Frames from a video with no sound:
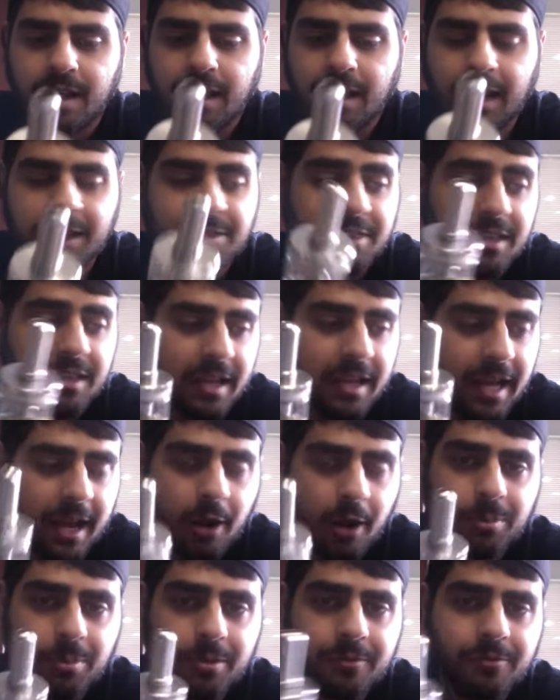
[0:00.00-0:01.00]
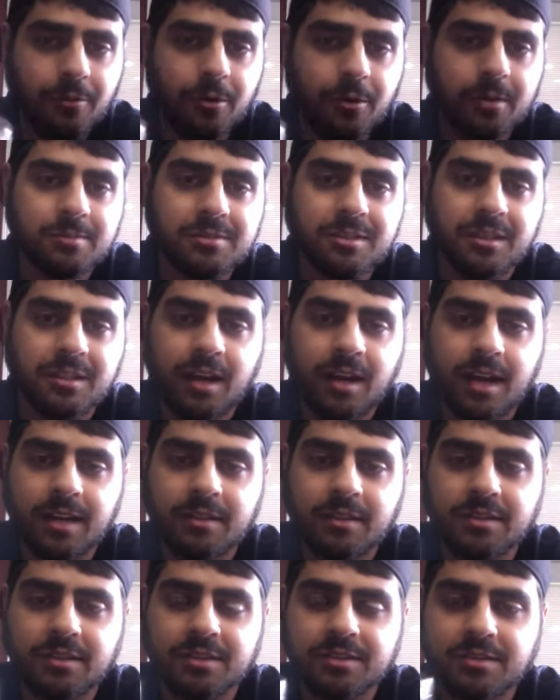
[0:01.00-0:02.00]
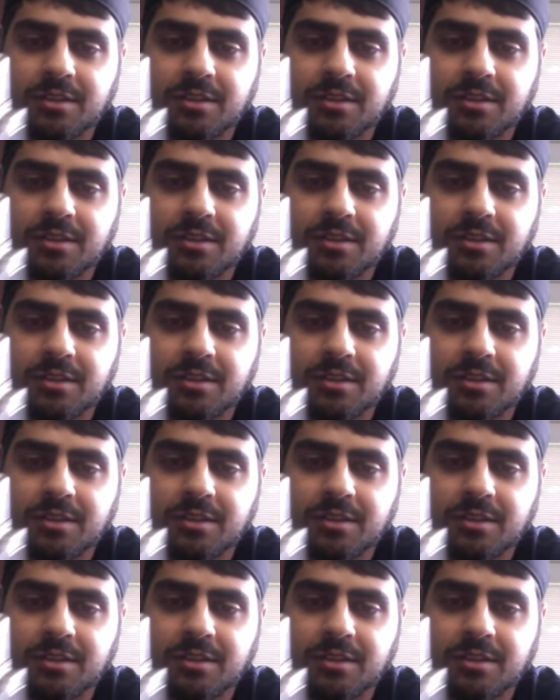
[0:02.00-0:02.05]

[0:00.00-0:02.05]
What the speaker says: I think it outperforms the Nautilus.